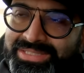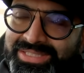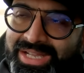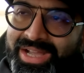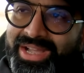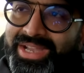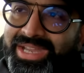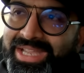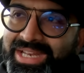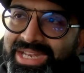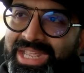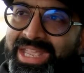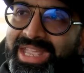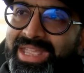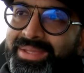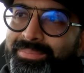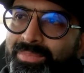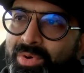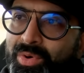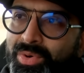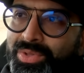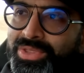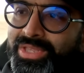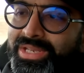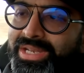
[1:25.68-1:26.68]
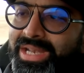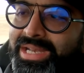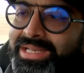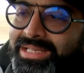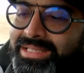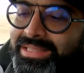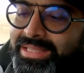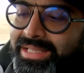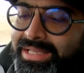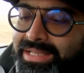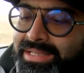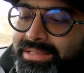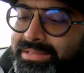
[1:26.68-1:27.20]
that I can hear more than
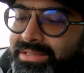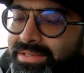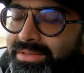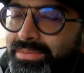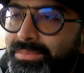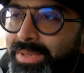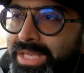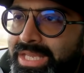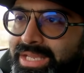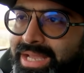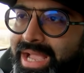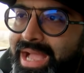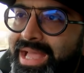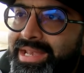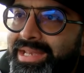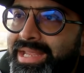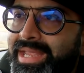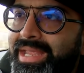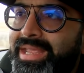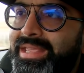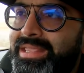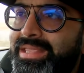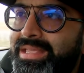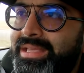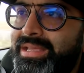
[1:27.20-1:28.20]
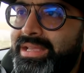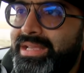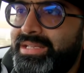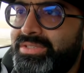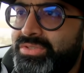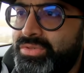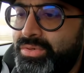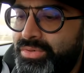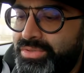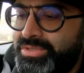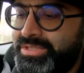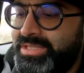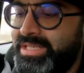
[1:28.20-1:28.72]
anything, but you can hear the
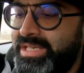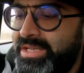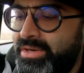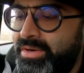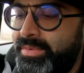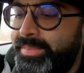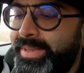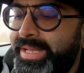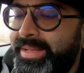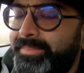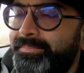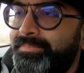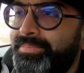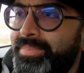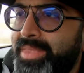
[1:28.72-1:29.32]
exhaust a little bit